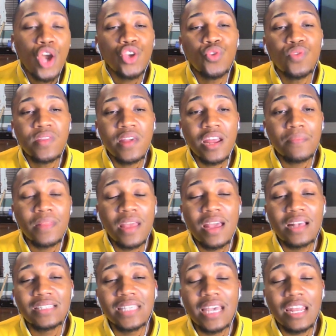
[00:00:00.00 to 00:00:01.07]
You sat up there,
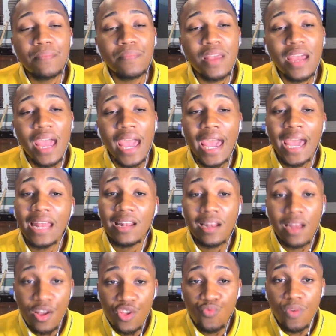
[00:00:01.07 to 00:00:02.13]
had
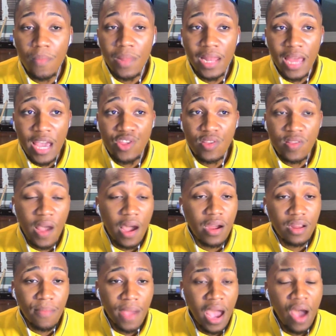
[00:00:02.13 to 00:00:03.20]
lunch with Malaysia talking
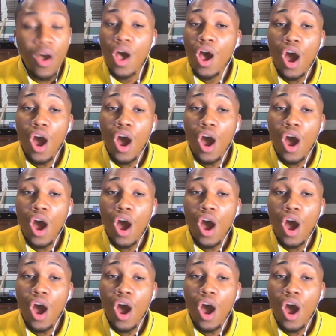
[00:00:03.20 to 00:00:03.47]
about,